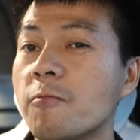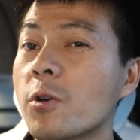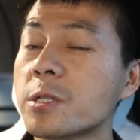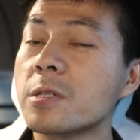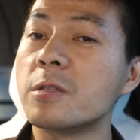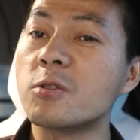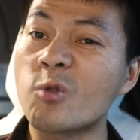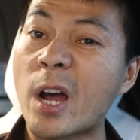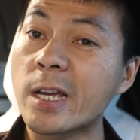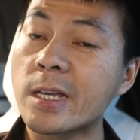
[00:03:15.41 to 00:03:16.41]
Was it in
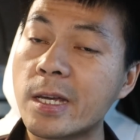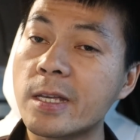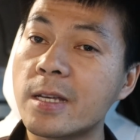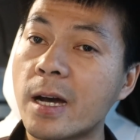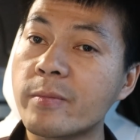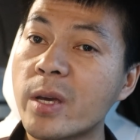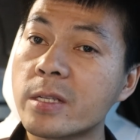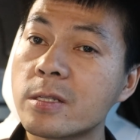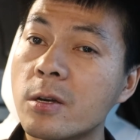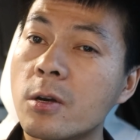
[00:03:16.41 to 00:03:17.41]
drag in the
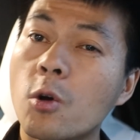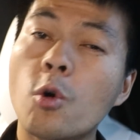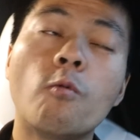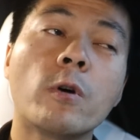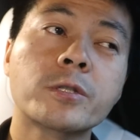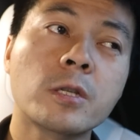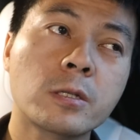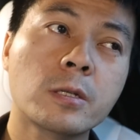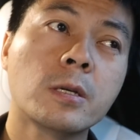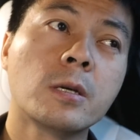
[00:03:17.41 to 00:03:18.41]
I-Pace, or was
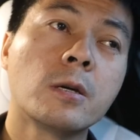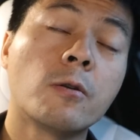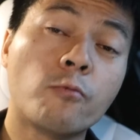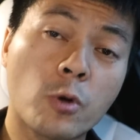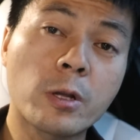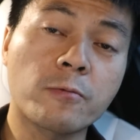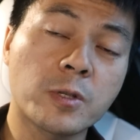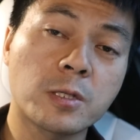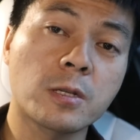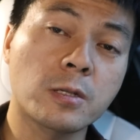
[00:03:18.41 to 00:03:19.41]
it rolling
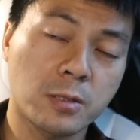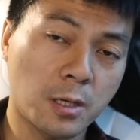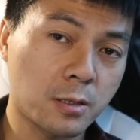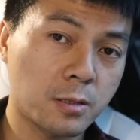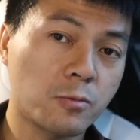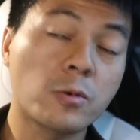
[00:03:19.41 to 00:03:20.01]
resistance?